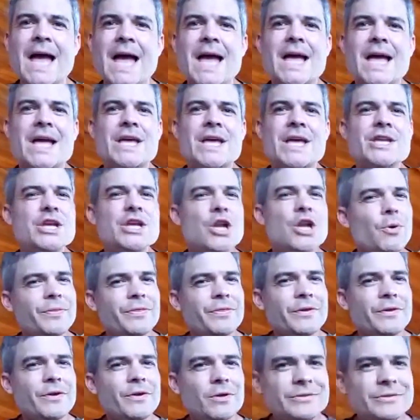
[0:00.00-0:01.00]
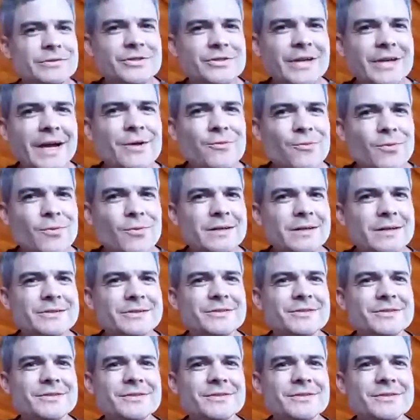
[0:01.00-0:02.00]
You know what the old site
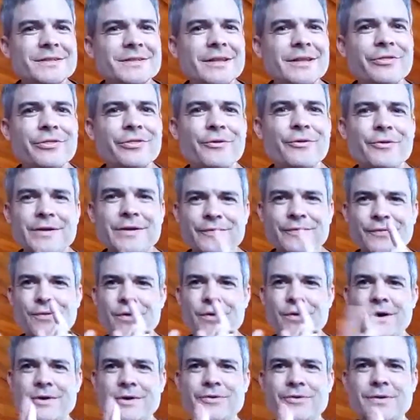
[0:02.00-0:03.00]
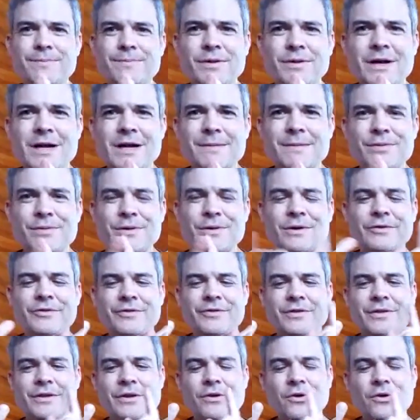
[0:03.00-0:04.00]
was? The 3,400 blog posts,
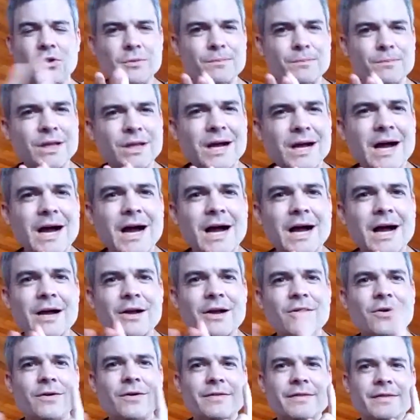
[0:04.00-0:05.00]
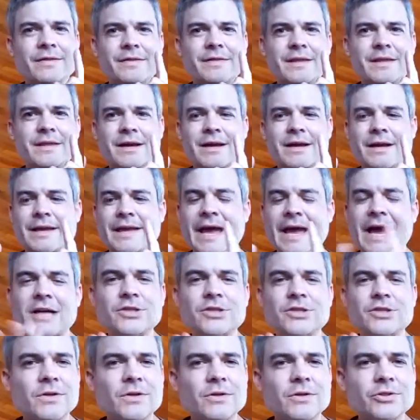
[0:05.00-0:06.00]
the old blog, the
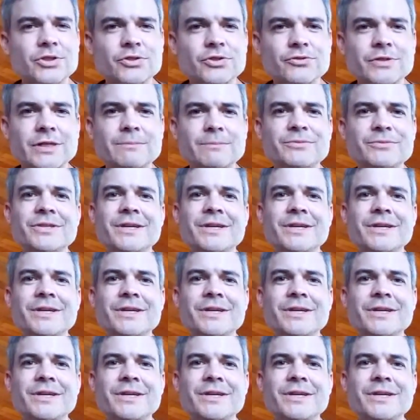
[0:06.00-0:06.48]
cash flow streams.